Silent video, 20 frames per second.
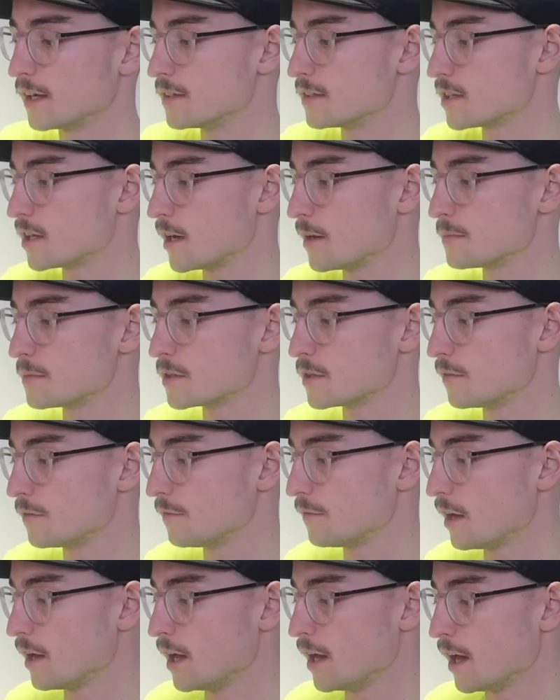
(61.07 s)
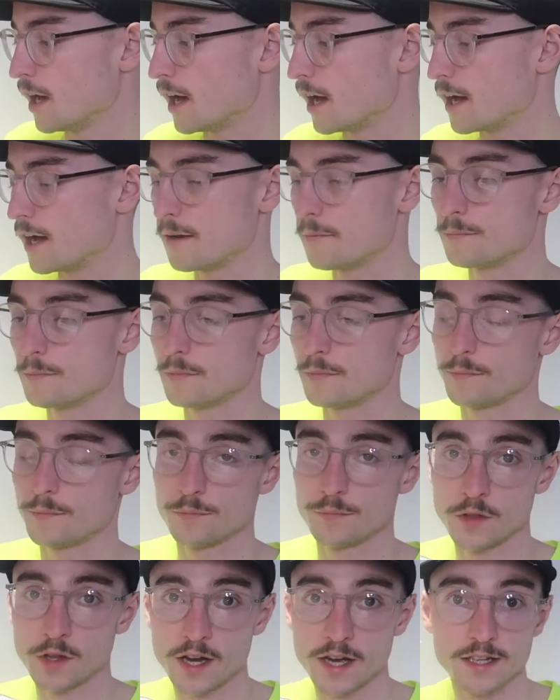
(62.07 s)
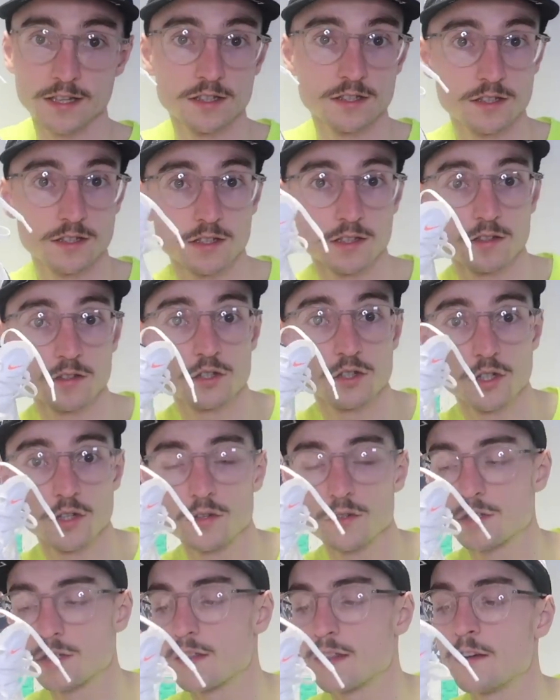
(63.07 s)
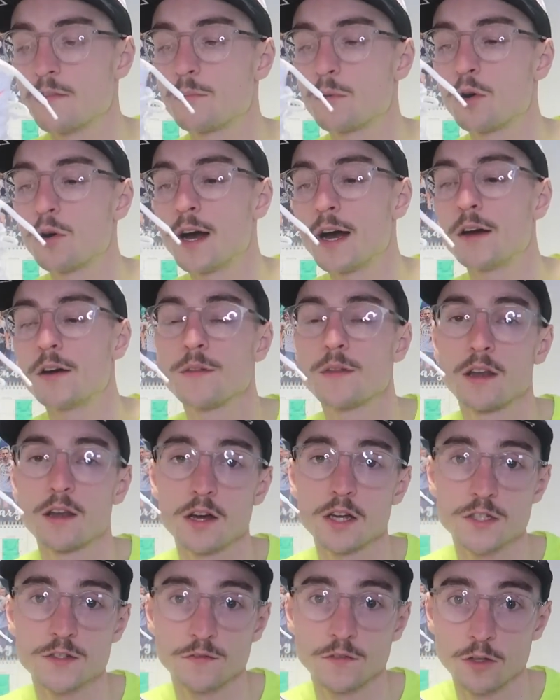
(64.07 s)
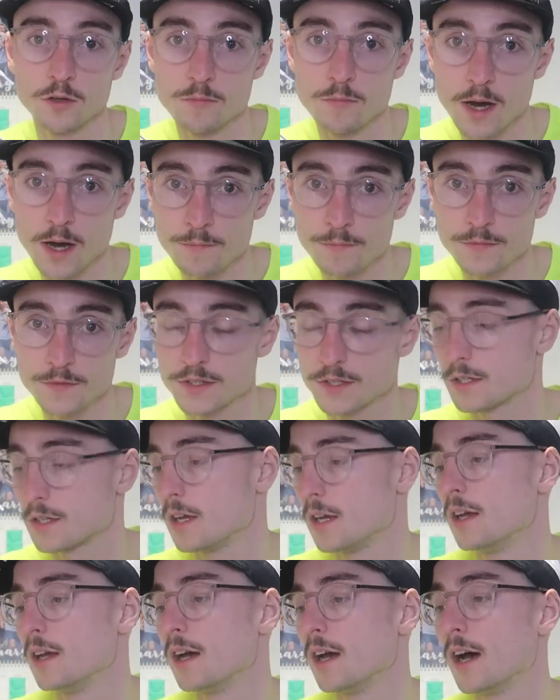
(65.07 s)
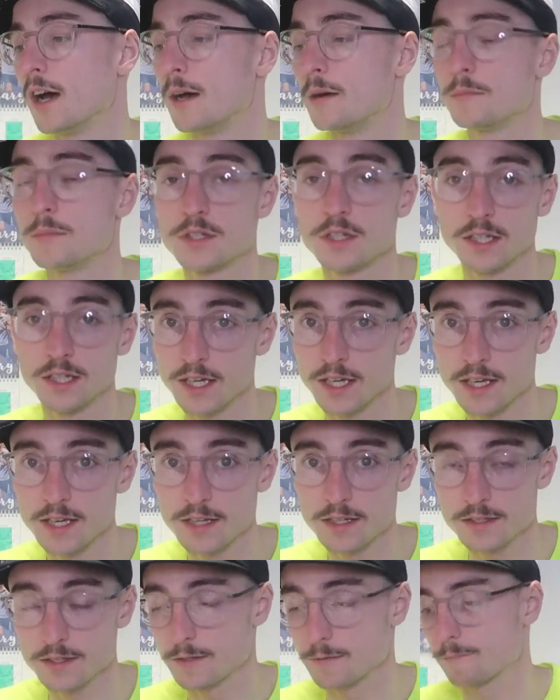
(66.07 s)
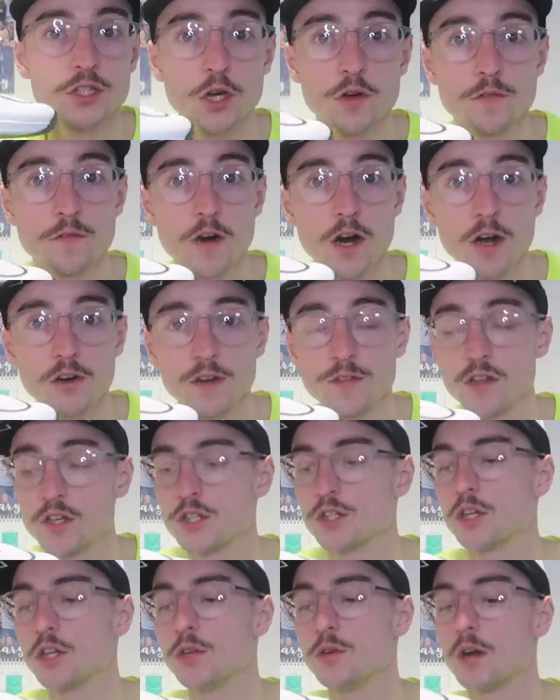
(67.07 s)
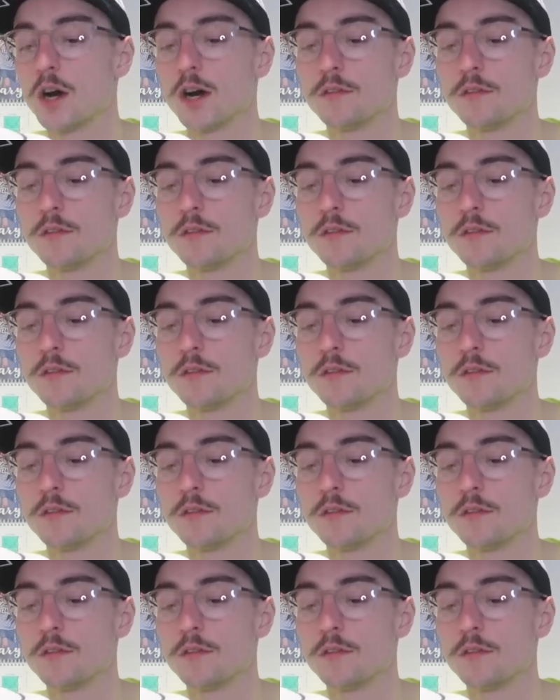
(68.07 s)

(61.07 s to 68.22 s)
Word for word: in terms of um, Nike's shoes that they've brought out in the last few months um, to years. So far in this shoe,